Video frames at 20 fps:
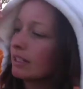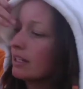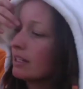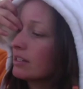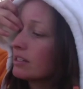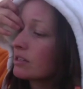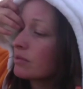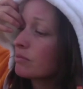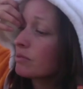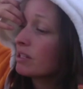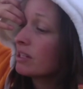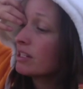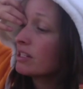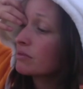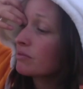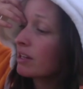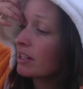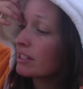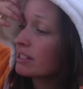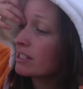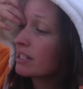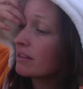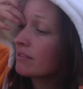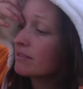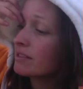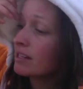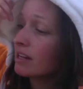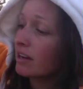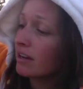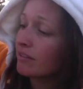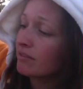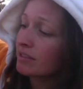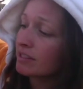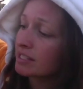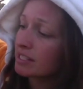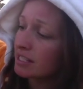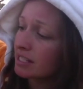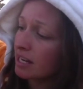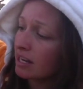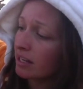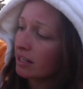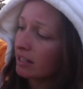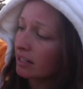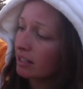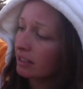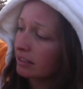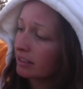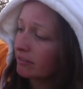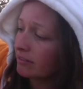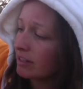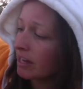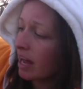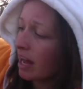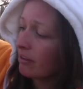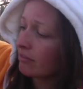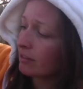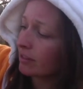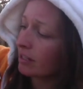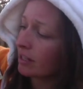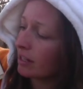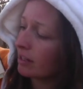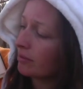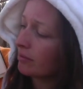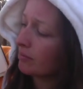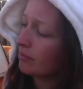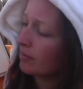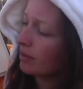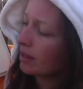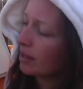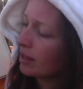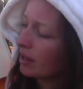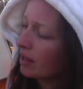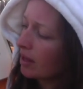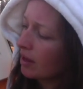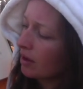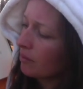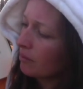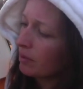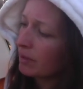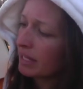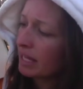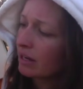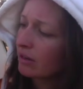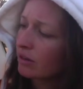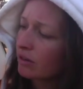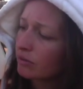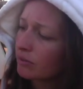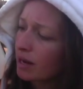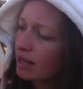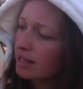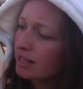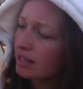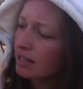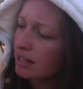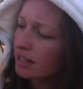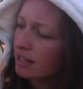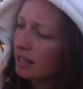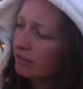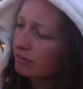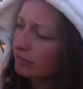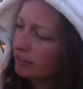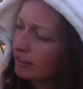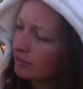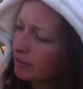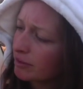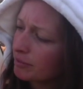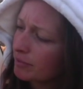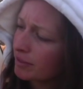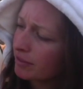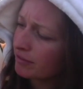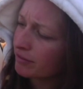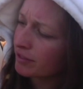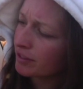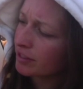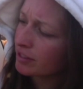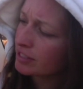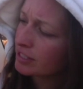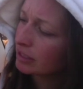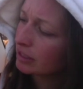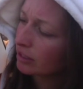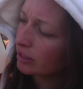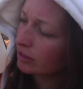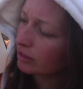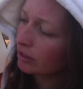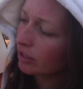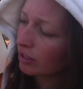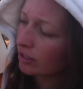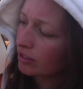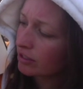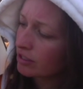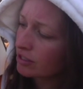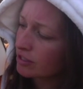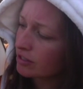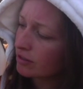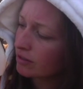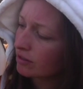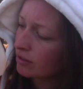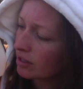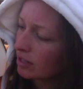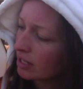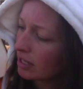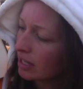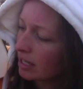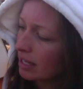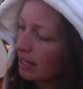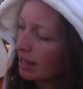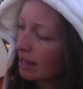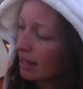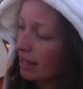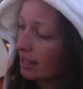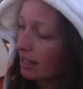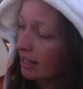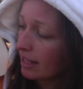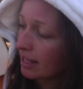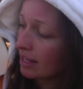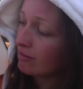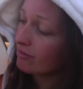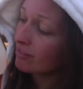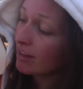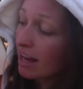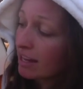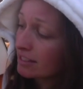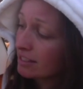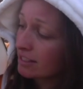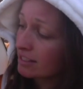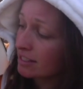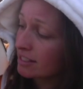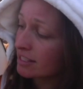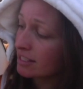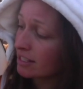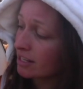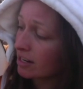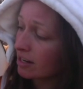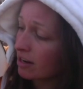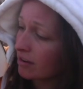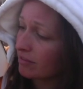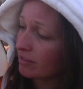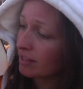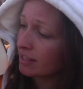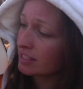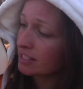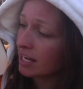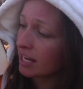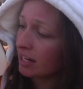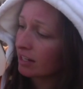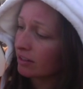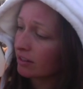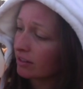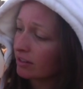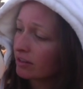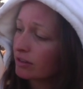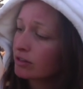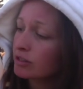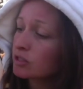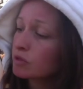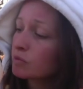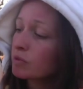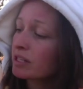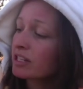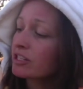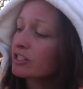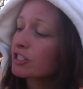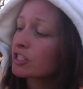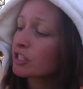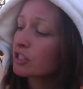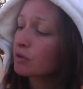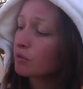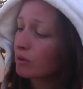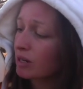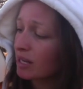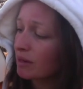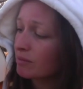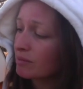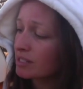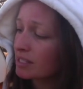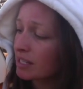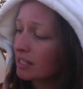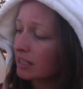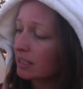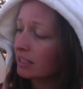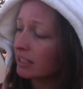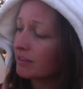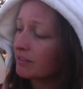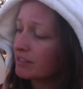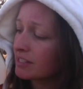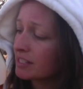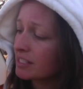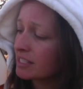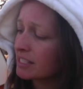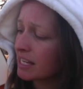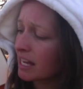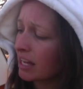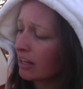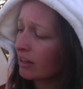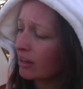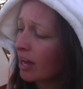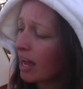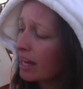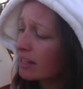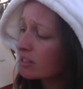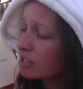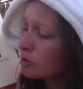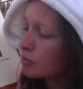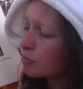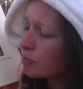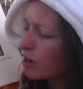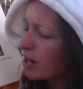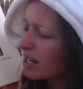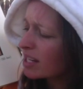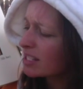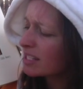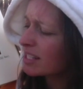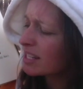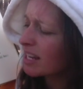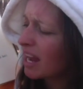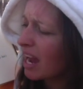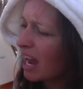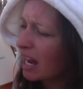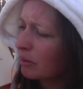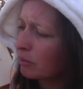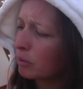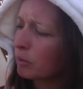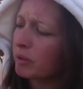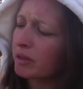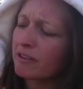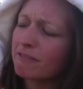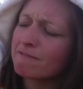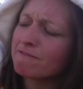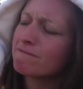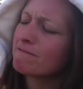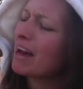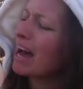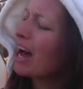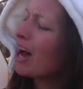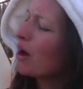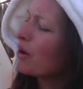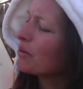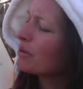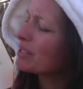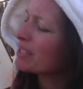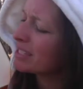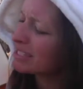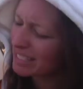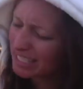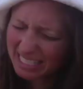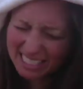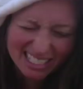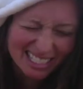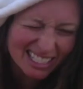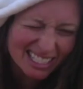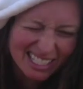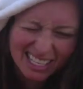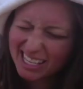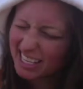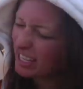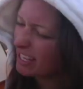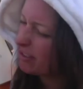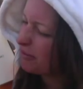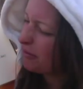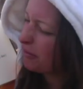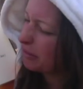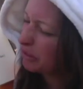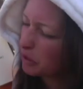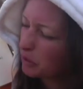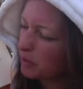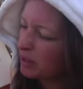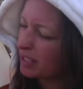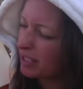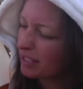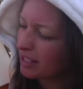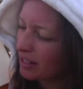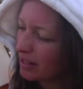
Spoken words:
Zorilla's relatives of the skunk live in Africa. When they are threatened, they fluff up their fur to look large. If that doesn't scare off the attacker, the zorilla screams, lifts its tail, and sprays the animal with a foul, stinky fluid.